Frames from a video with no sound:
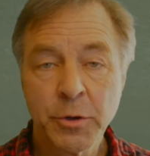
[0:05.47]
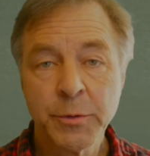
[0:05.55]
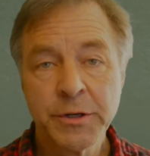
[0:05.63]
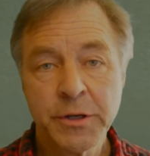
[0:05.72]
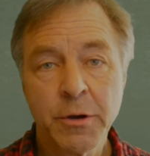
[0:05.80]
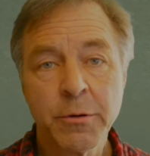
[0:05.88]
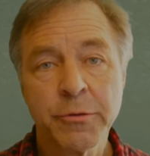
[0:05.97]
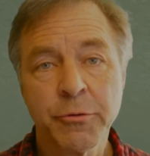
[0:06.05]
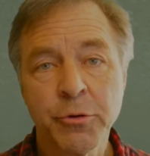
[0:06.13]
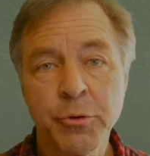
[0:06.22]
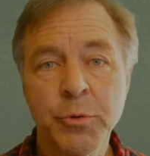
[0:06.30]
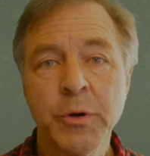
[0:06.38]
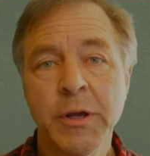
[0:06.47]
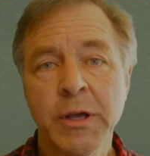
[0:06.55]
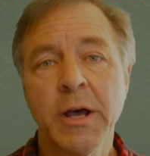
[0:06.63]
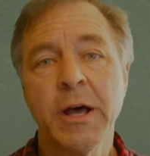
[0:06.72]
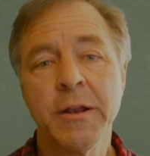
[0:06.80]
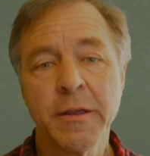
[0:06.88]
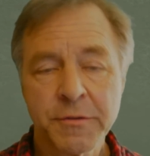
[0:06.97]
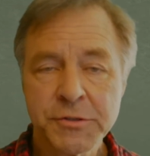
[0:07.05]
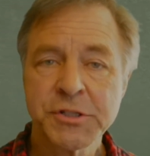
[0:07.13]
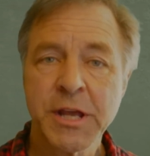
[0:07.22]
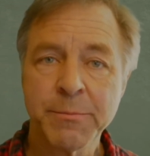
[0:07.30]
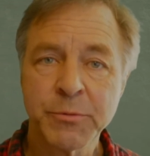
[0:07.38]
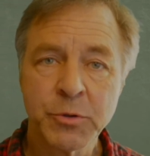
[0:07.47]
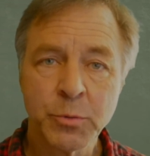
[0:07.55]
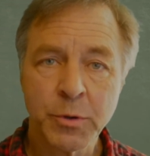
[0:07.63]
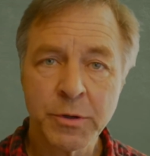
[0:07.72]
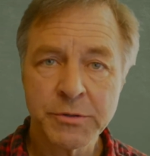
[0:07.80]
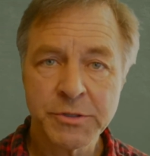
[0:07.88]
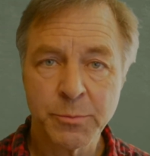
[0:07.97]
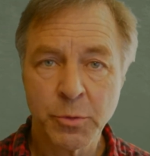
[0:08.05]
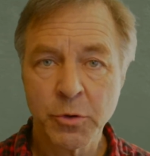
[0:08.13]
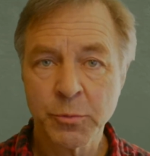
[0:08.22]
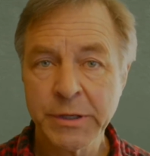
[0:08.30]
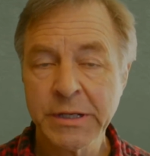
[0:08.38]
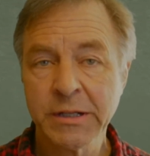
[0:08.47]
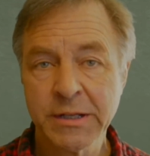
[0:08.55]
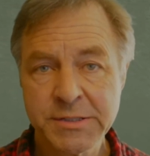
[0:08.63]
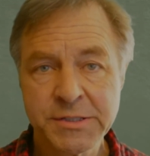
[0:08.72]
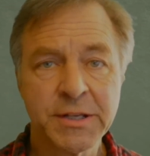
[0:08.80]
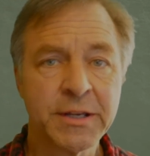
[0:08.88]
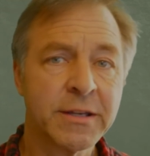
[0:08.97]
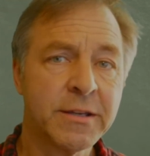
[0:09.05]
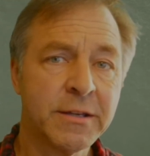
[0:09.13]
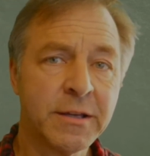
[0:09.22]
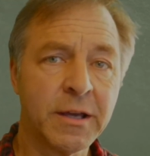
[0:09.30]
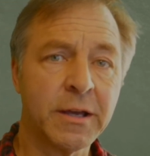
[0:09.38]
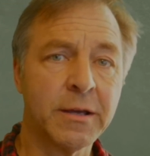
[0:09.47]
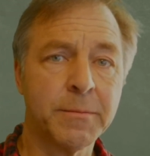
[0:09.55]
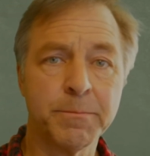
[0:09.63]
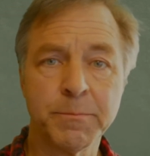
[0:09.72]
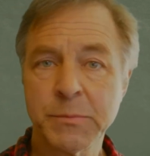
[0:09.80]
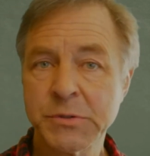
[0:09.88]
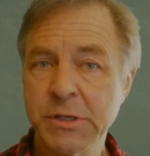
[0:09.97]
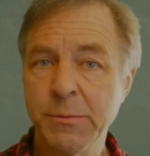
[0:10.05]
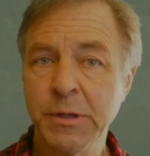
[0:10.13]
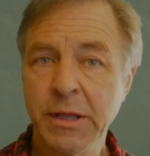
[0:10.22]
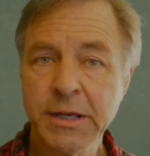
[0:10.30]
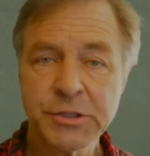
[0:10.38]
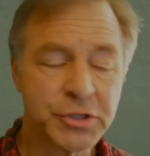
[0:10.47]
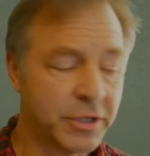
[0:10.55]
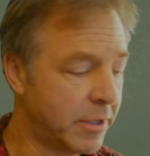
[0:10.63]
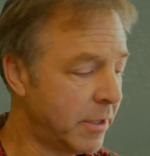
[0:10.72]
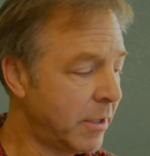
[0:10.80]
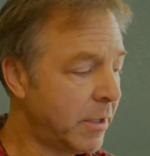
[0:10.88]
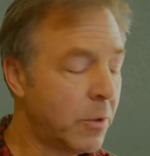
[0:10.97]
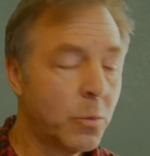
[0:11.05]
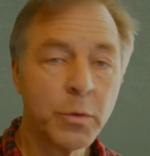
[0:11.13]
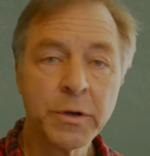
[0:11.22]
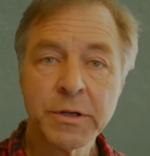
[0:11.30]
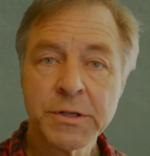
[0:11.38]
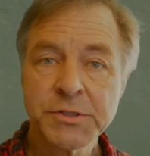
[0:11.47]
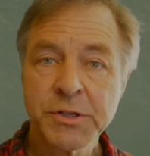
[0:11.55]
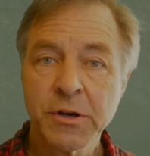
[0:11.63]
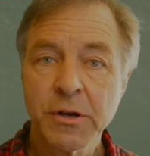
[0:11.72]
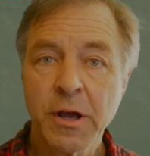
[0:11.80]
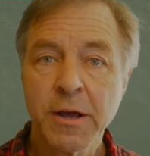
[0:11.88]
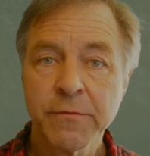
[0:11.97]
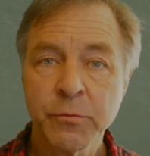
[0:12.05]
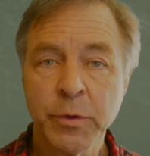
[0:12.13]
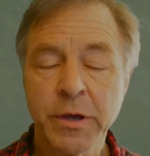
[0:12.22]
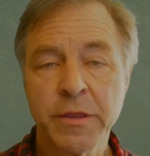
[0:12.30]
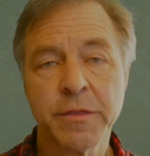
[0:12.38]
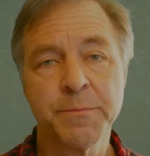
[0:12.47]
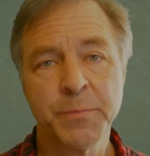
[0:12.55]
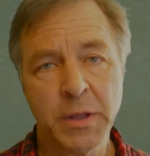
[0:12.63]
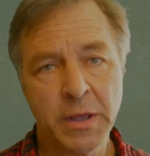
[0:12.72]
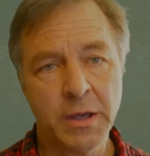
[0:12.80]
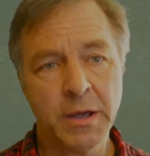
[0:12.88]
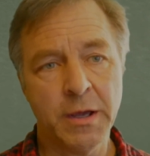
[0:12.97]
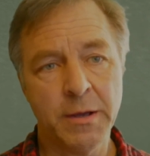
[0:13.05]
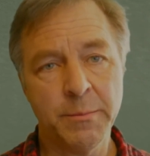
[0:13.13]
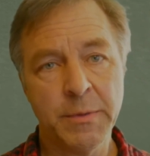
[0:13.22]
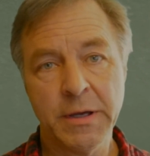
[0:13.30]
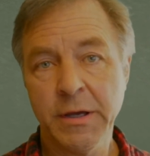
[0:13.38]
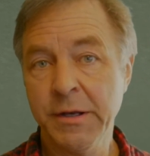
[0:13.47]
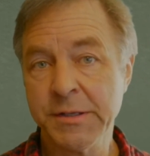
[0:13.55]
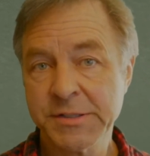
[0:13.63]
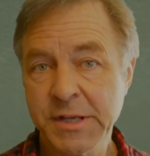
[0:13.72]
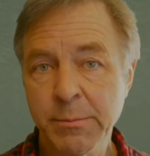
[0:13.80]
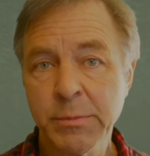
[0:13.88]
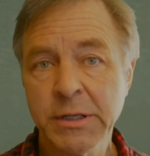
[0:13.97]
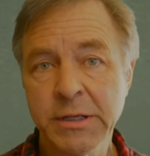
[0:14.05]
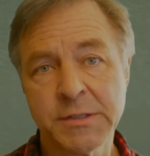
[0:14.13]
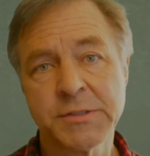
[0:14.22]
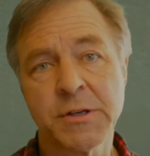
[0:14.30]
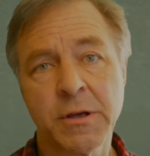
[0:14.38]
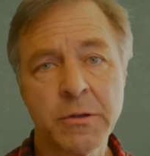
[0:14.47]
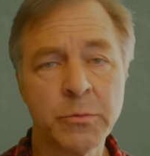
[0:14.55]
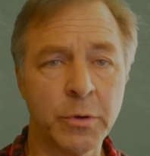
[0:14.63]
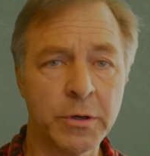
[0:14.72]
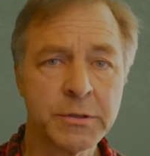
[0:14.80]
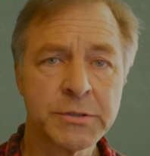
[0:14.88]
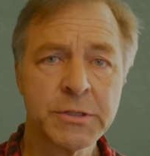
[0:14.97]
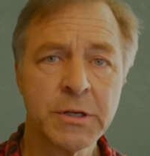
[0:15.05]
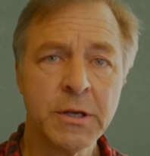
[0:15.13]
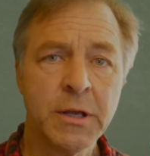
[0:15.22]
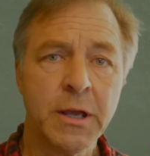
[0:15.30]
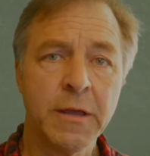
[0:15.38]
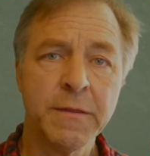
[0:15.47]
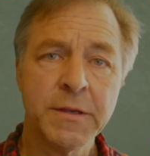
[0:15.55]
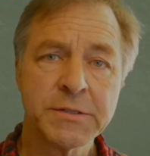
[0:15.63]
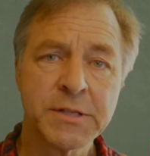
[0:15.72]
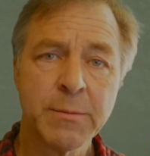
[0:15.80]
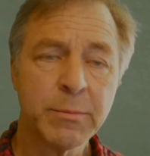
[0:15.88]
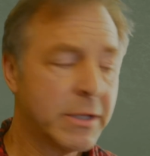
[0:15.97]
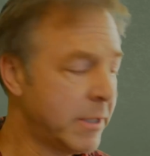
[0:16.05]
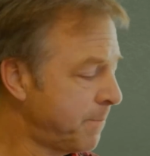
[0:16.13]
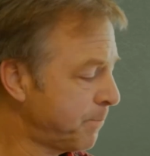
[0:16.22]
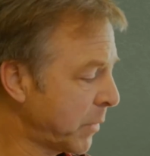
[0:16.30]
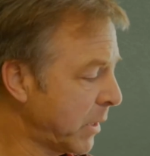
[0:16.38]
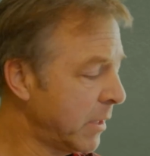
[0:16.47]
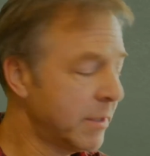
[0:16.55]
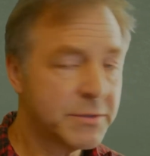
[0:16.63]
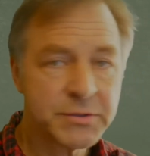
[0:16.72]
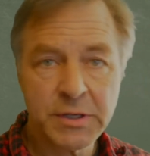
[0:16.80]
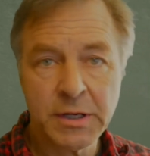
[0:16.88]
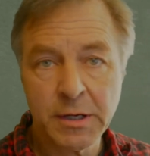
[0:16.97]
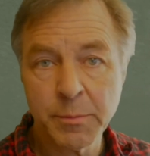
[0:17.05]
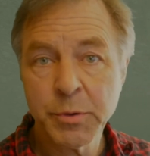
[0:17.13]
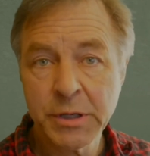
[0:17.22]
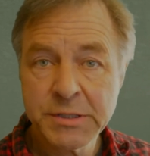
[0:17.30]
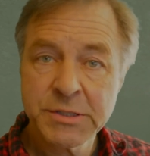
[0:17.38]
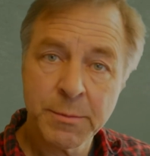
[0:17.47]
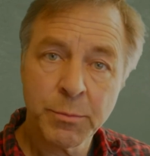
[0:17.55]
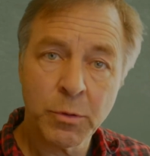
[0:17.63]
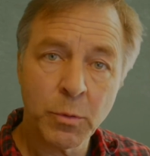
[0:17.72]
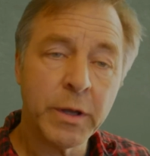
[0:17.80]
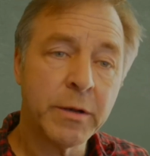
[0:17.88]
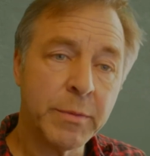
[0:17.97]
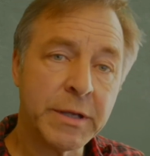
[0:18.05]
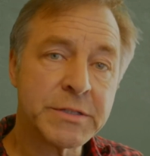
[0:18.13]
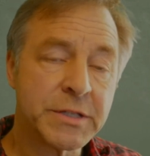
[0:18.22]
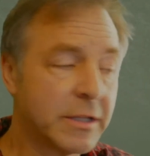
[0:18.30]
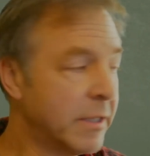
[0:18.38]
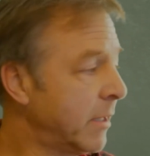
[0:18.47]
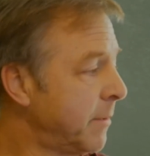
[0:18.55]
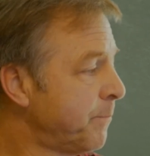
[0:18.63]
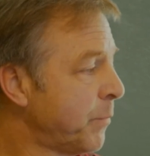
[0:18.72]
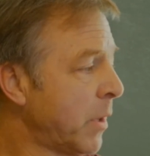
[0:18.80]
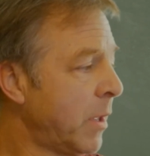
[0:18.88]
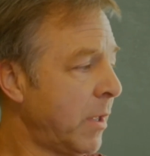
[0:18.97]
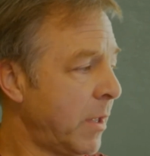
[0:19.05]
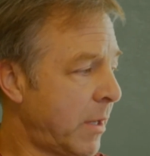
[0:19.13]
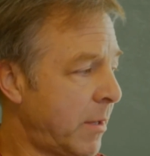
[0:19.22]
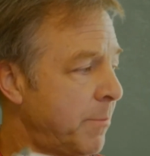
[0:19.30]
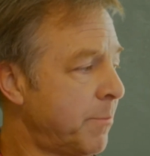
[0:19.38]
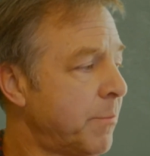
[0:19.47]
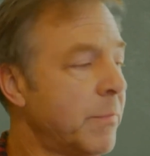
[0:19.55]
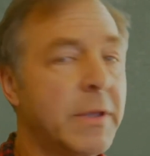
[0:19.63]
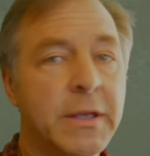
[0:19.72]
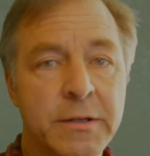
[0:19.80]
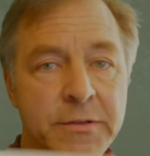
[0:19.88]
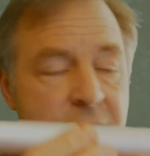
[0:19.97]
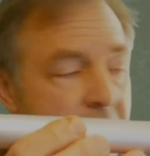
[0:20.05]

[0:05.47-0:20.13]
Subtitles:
to go through another step towards a more realistic simulation. We're going to start off with an assembly in SolidWorks, and the assembly is a pretty simple one, basically. It